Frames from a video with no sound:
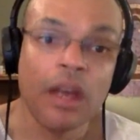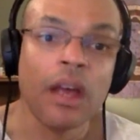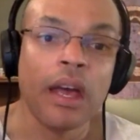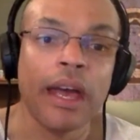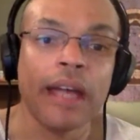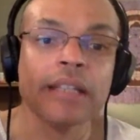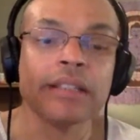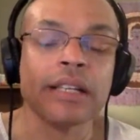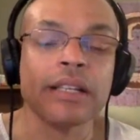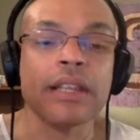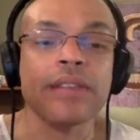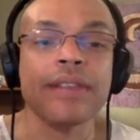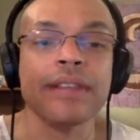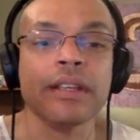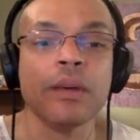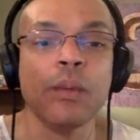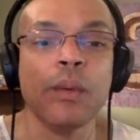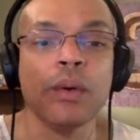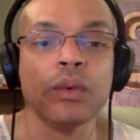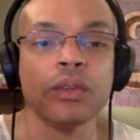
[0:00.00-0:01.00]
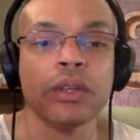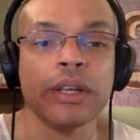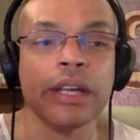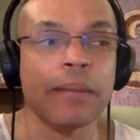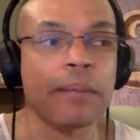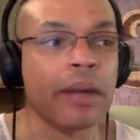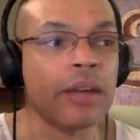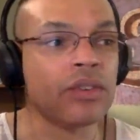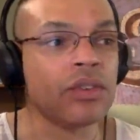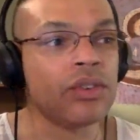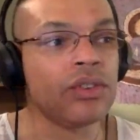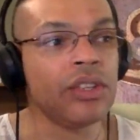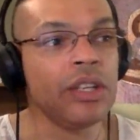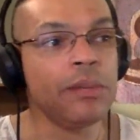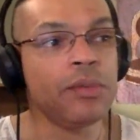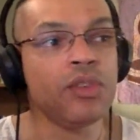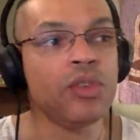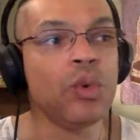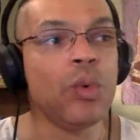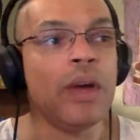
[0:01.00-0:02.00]
And another thing that we don't look at, because it
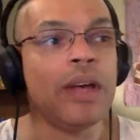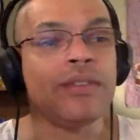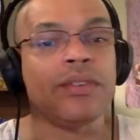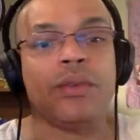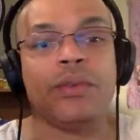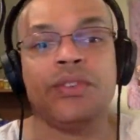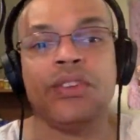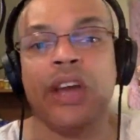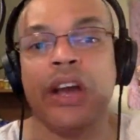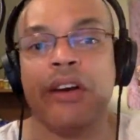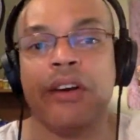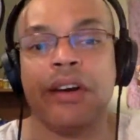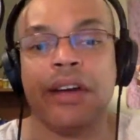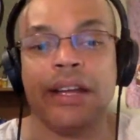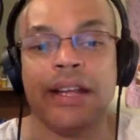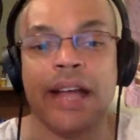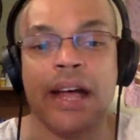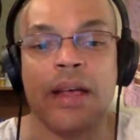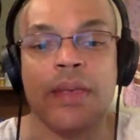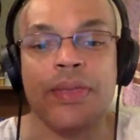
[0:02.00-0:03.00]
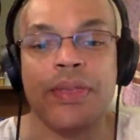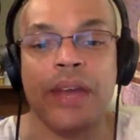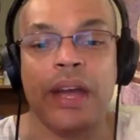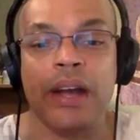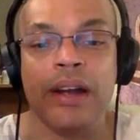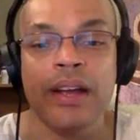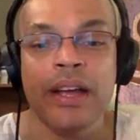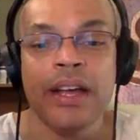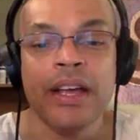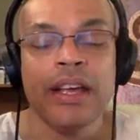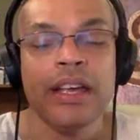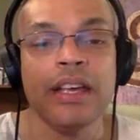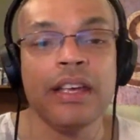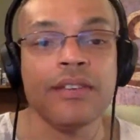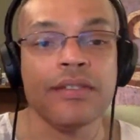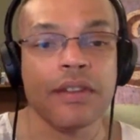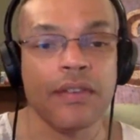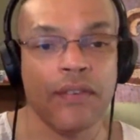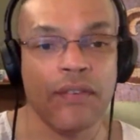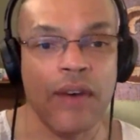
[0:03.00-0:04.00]
seems too esoteric and out there,
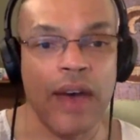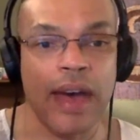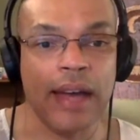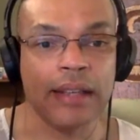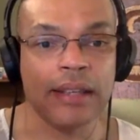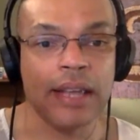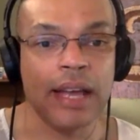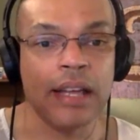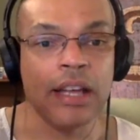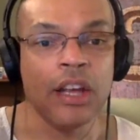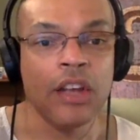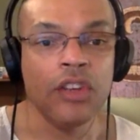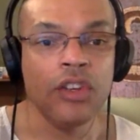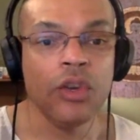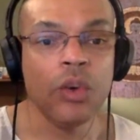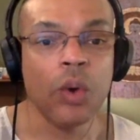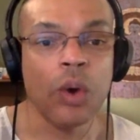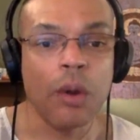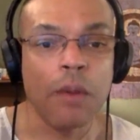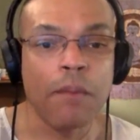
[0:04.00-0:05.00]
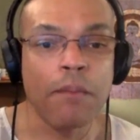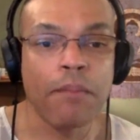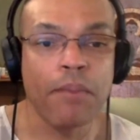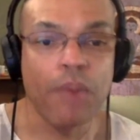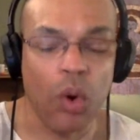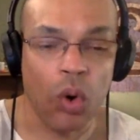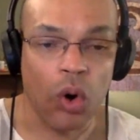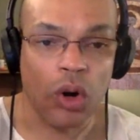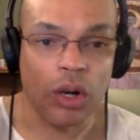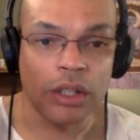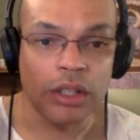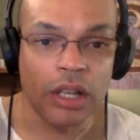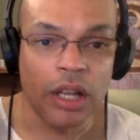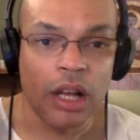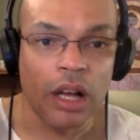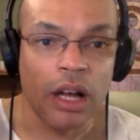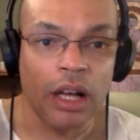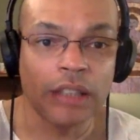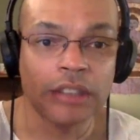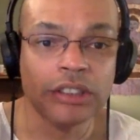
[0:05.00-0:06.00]
is the fact that you are born
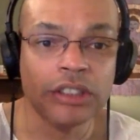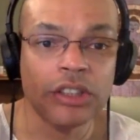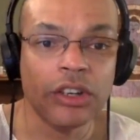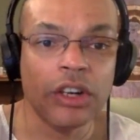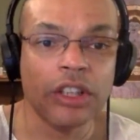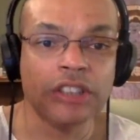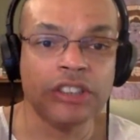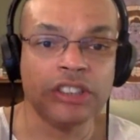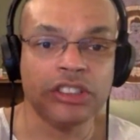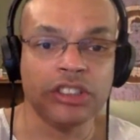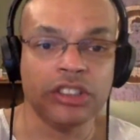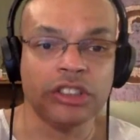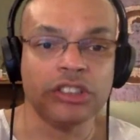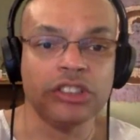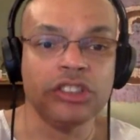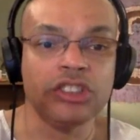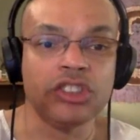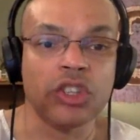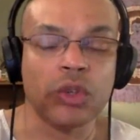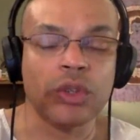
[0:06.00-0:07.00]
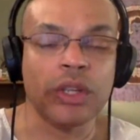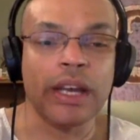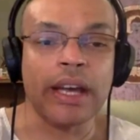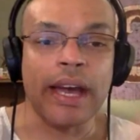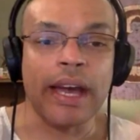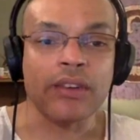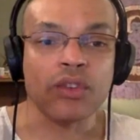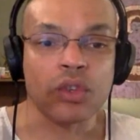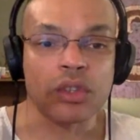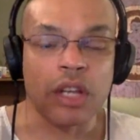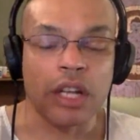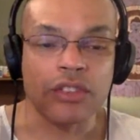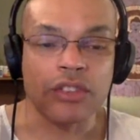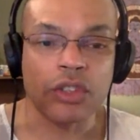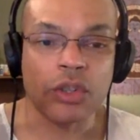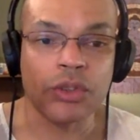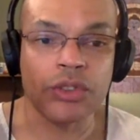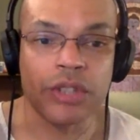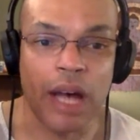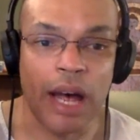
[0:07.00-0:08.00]
under a certain zodiac
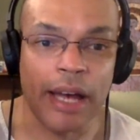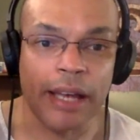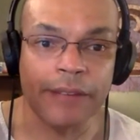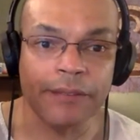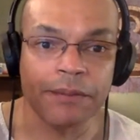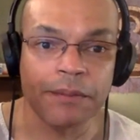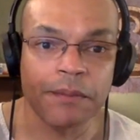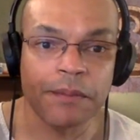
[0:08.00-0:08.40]
astrological sign.